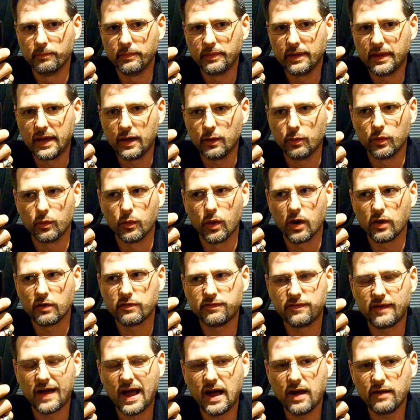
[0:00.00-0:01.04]
it would work
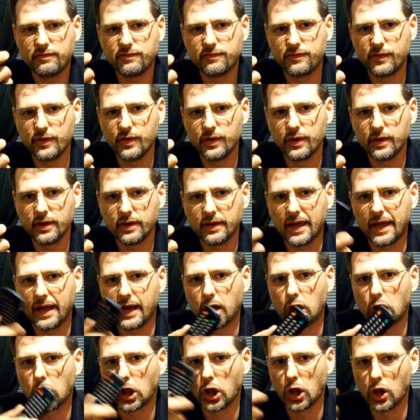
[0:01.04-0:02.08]
5 foot and
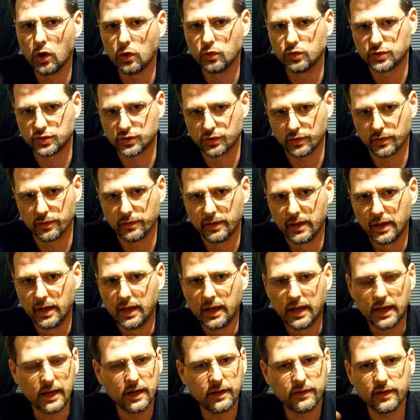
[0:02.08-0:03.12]
closer.
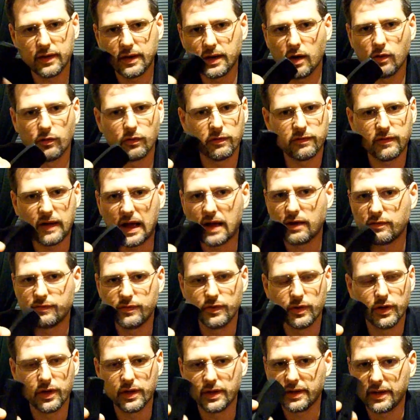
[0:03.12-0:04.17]
Anything over 5
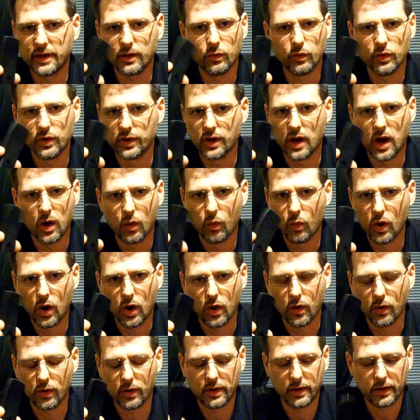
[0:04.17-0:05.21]
foot, it would not
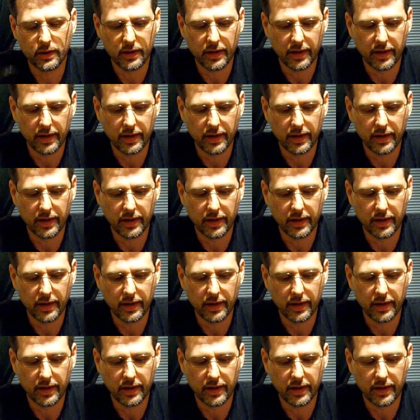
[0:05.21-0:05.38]
work.